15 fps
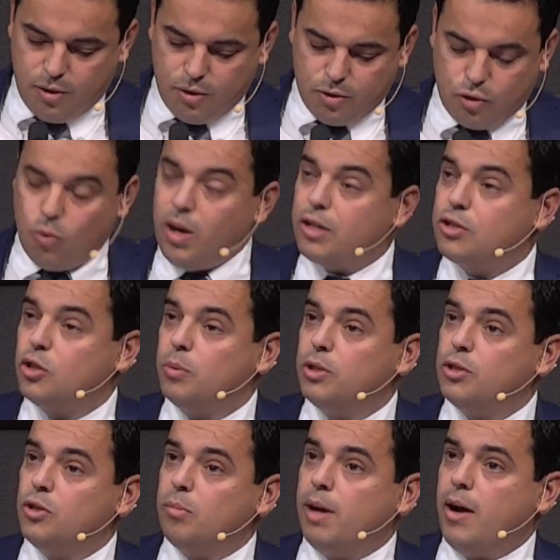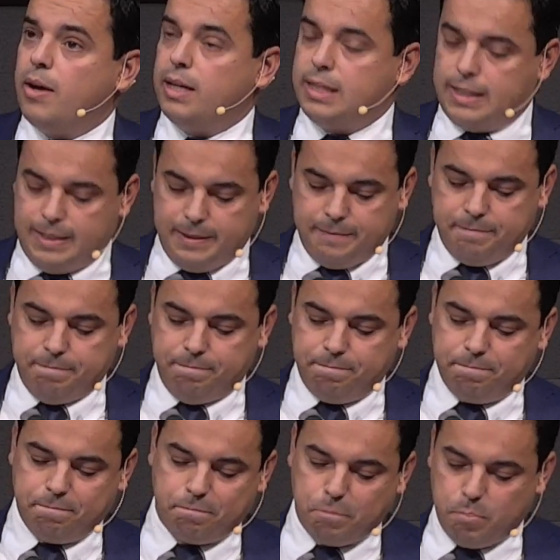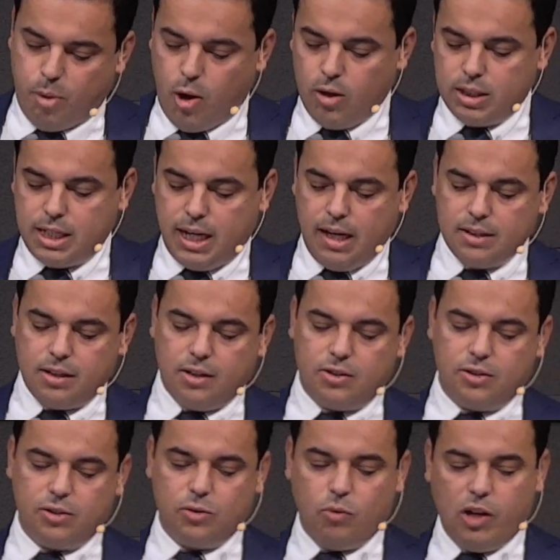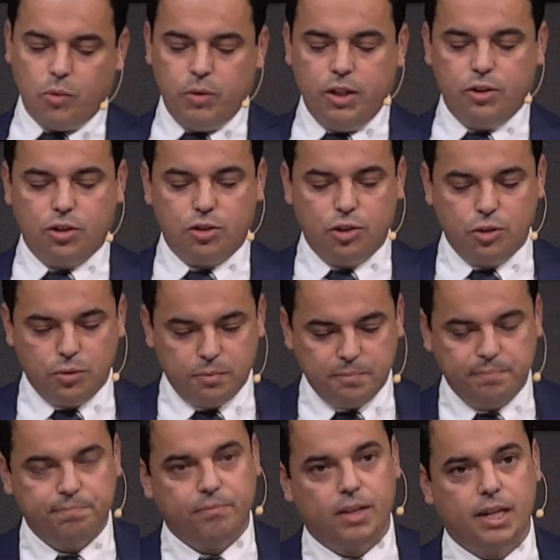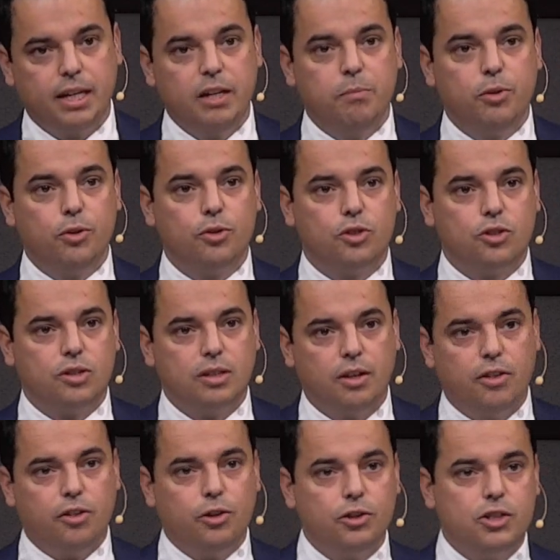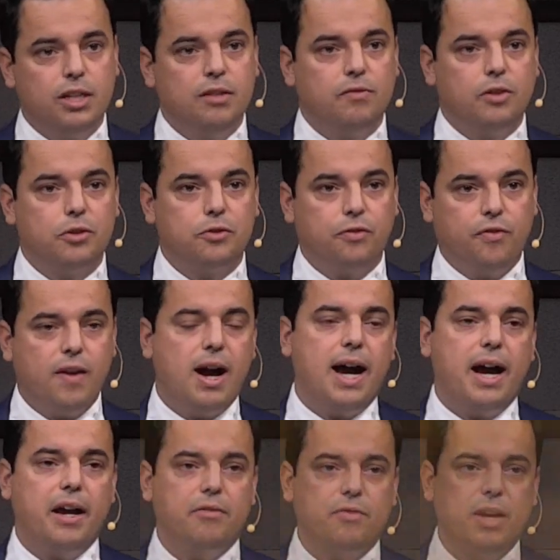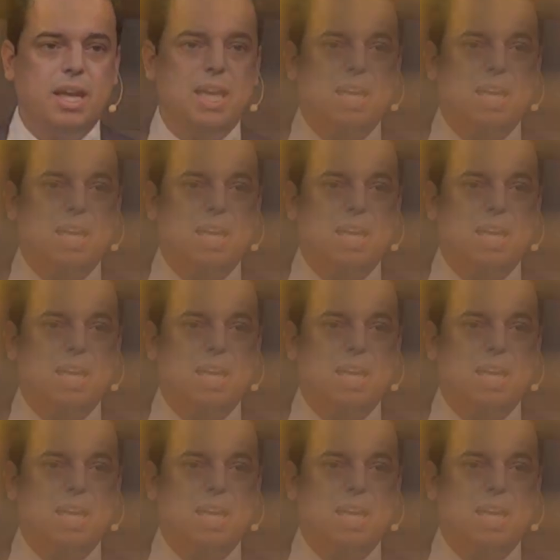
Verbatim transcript: So, what should we do about it? Paul tells us what we need to do. Hebrews 13, verse 5